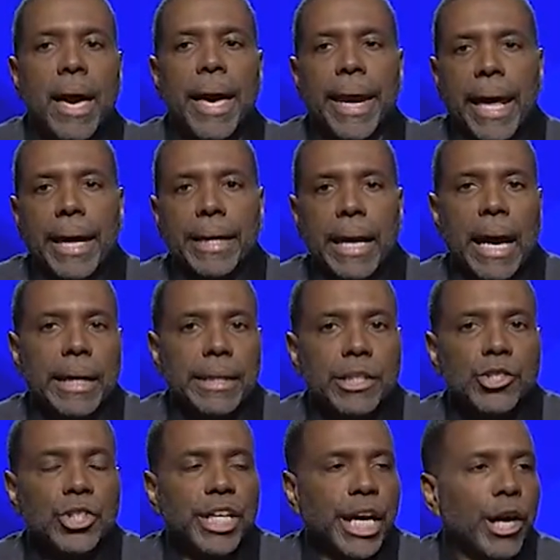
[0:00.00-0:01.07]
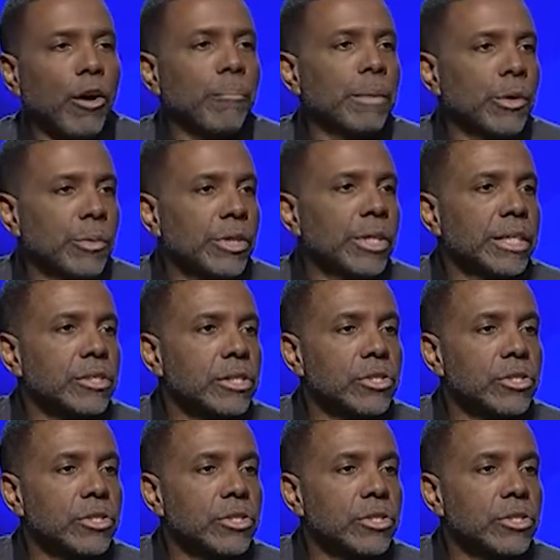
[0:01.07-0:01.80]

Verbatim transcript: and I, I need you to help me with this.